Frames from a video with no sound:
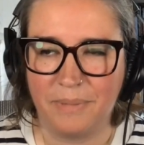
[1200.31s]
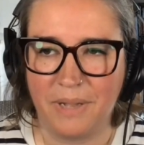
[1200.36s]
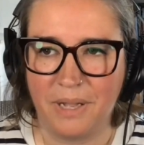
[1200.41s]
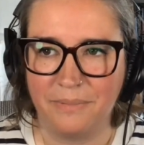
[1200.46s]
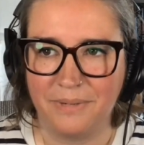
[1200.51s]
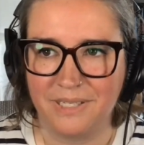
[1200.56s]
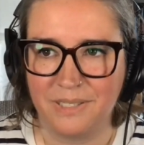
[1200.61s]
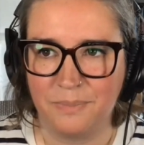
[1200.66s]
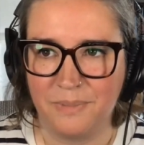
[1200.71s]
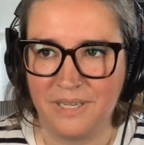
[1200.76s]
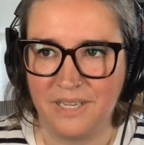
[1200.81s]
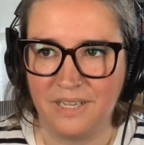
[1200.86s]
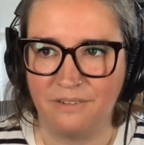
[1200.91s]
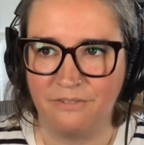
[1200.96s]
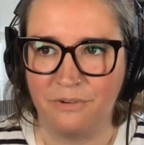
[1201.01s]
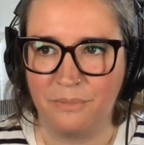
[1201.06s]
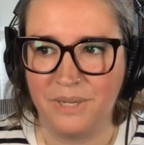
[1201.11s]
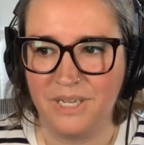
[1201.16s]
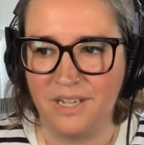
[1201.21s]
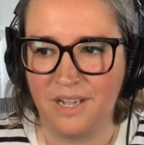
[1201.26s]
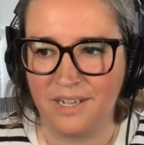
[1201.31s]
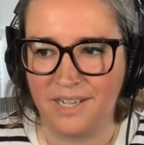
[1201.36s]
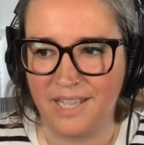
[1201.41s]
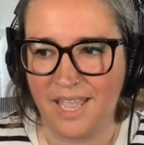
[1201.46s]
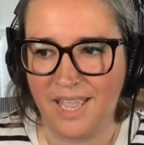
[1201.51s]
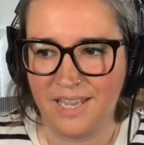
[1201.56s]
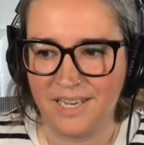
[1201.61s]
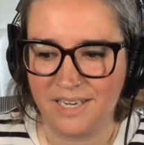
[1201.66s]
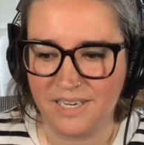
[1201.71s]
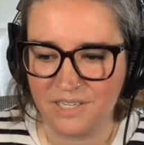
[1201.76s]
public speaking from a young
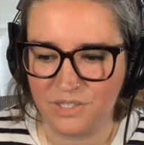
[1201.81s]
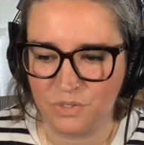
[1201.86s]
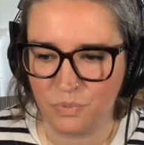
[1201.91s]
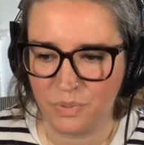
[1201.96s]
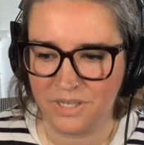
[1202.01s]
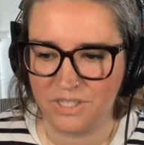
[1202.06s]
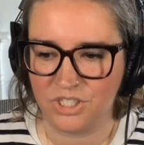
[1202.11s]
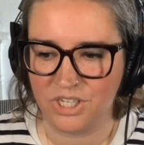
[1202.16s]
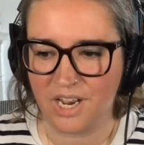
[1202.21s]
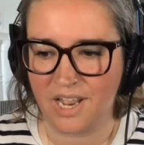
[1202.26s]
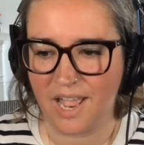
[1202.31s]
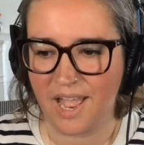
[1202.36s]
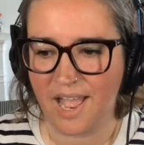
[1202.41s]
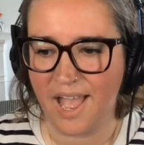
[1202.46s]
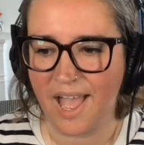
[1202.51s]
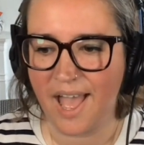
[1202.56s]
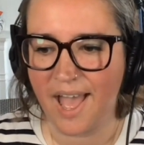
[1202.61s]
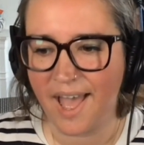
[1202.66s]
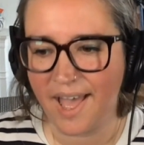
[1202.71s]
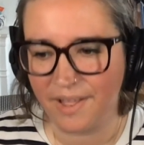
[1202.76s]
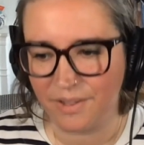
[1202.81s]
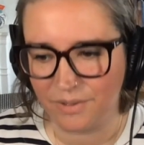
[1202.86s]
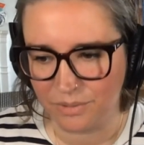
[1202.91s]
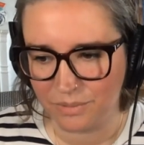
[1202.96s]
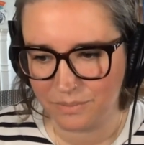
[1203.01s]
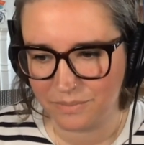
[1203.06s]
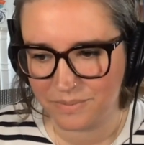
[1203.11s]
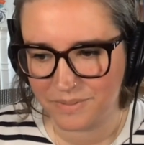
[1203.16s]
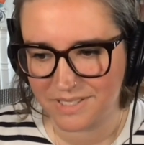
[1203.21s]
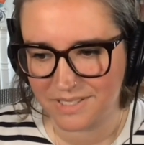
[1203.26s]
age, which
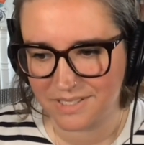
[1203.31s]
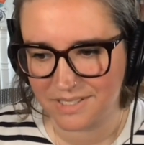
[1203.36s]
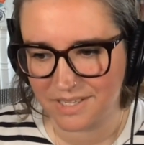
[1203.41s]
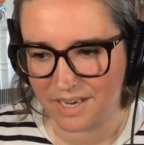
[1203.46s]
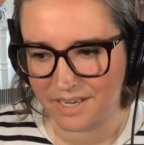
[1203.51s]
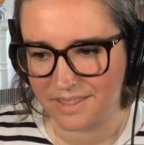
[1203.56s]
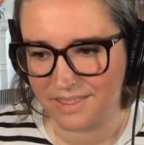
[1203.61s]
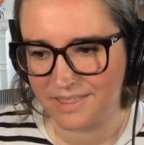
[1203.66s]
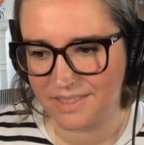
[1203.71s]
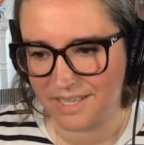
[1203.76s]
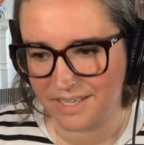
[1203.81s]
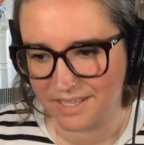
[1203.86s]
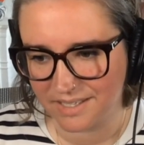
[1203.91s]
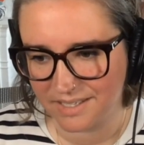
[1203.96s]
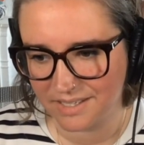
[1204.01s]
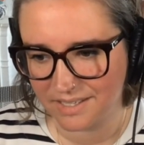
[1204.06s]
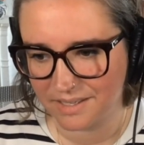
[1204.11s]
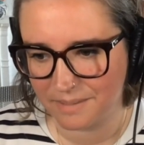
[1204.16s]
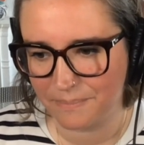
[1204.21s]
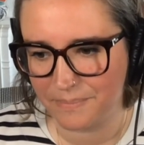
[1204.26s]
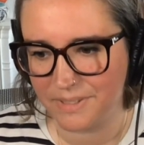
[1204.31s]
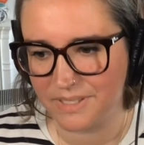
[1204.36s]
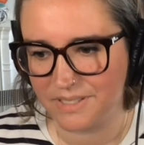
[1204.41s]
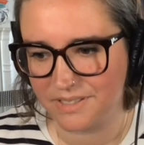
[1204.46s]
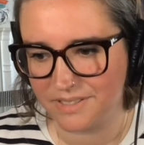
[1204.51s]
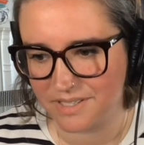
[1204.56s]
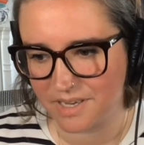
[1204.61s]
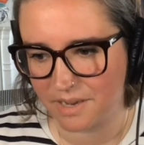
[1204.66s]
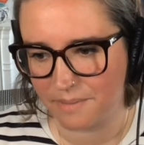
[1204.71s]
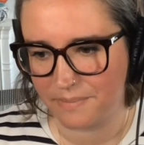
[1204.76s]
helps, I think,
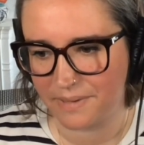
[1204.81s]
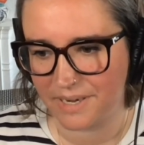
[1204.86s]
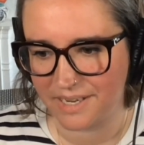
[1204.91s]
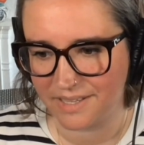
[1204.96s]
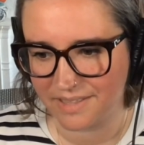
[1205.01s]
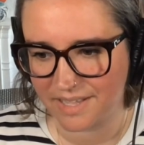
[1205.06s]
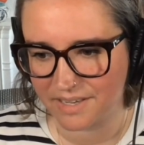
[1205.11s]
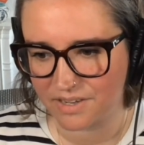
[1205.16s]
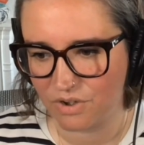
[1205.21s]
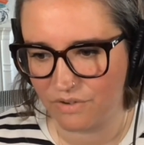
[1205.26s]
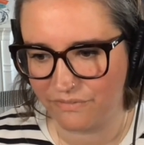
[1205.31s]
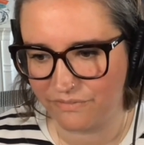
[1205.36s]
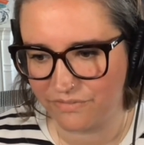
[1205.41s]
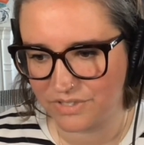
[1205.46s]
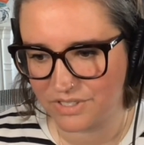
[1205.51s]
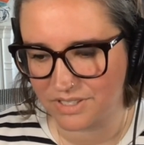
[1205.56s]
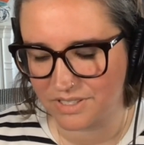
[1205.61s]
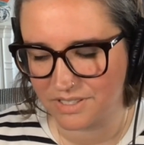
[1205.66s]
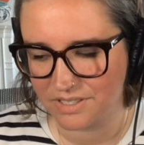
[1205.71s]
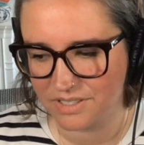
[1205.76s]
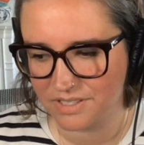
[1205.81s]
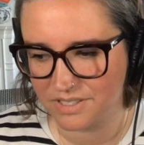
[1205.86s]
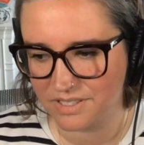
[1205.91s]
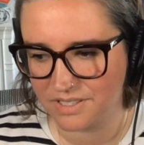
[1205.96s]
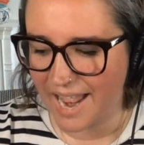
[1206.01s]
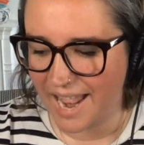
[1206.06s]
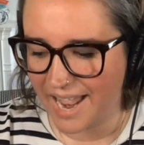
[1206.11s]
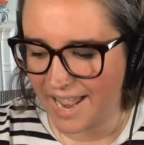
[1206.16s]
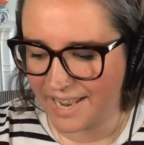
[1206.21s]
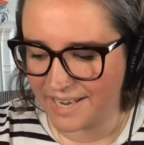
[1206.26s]
build up like that confidence.
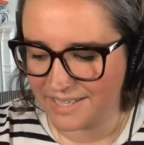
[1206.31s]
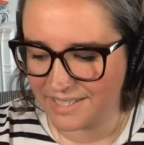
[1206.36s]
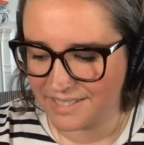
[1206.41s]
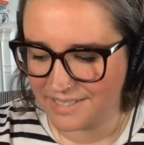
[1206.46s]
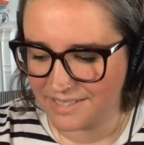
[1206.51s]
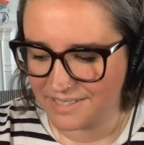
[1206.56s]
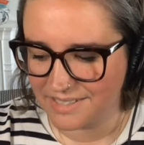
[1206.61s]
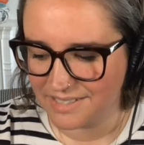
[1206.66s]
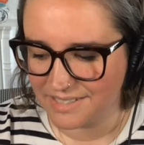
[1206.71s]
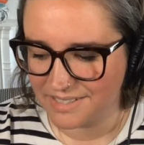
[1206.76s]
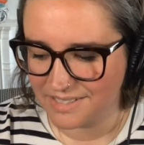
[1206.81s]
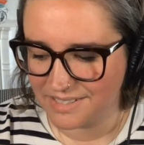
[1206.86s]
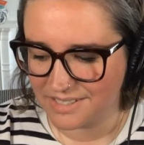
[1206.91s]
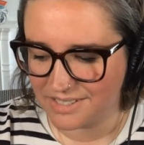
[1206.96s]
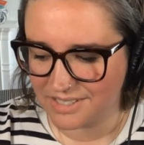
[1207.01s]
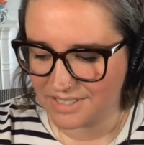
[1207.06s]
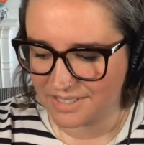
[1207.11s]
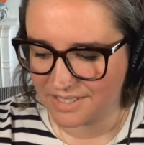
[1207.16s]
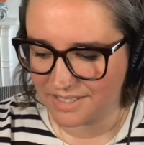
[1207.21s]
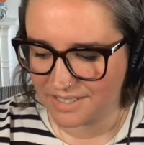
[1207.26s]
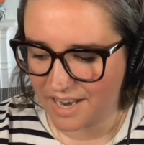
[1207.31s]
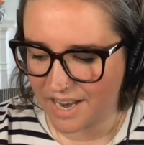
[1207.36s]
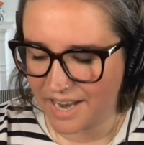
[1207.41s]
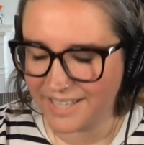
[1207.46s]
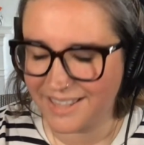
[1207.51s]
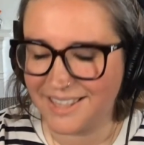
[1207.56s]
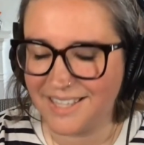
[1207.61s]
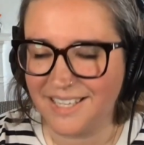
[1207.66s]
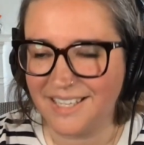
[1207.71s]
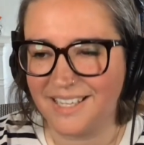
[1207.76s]
And I
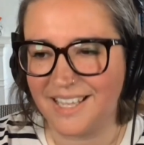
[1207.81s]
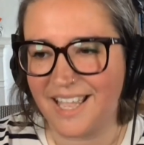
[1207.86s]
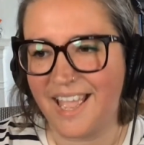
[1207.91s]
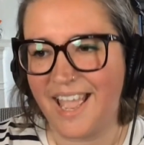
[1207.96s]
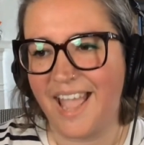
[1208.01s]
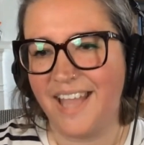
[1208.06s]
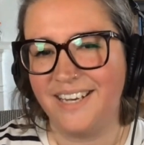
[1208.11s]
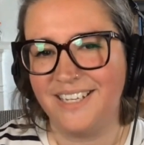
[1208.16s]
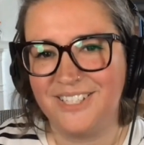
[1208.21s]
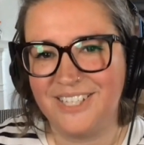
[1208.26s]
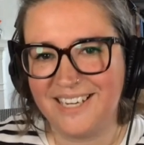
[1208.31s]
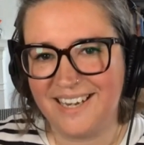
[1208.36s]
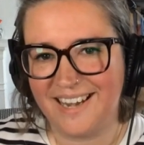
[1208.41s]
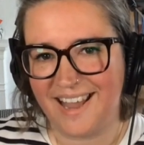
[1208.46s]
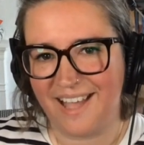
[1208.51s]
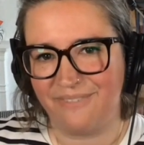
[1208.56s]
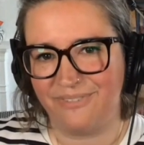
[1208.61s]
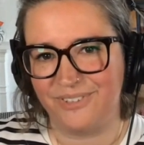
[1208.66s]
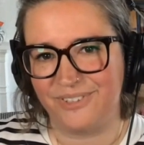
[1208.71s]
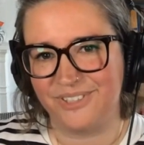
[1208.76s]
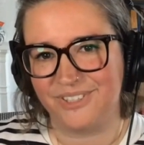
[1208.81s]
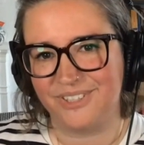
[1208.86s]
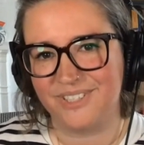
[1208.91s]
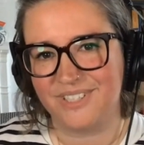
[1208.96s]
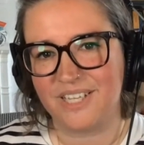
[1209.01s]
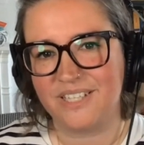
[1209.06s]
think energy levels.